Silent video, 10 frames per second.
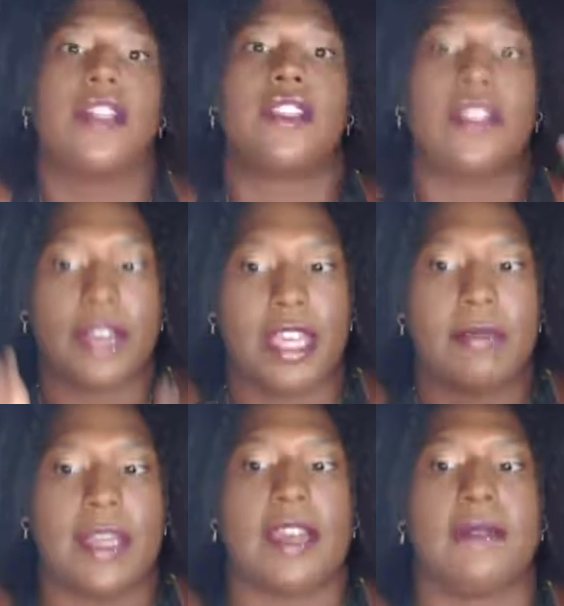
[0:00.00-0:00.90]
So
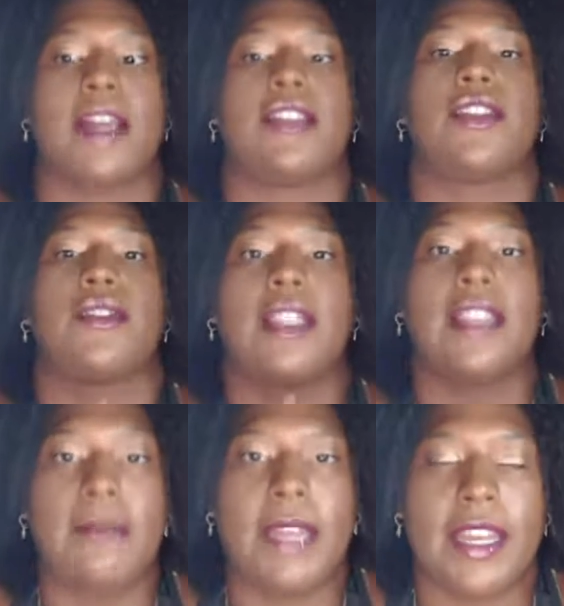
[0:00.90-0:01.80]
keep that in mind. So
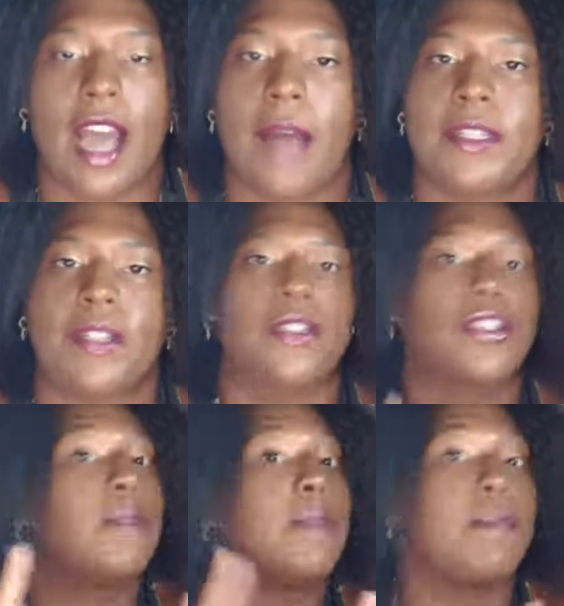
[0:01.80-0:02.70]
eliminating
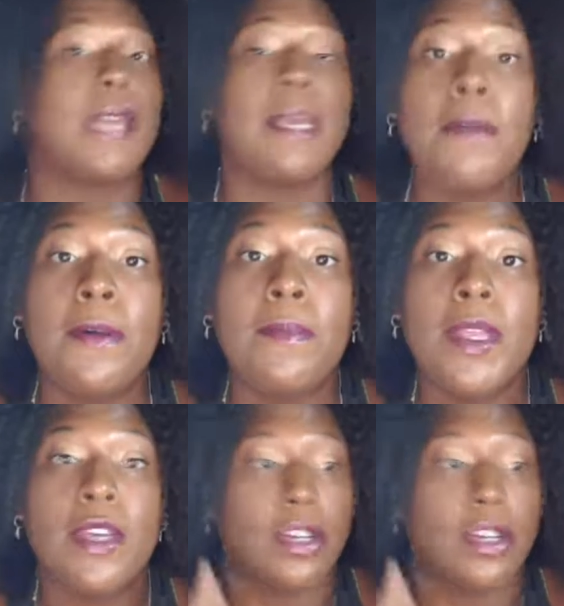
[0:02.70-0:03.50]
obstacles could be people,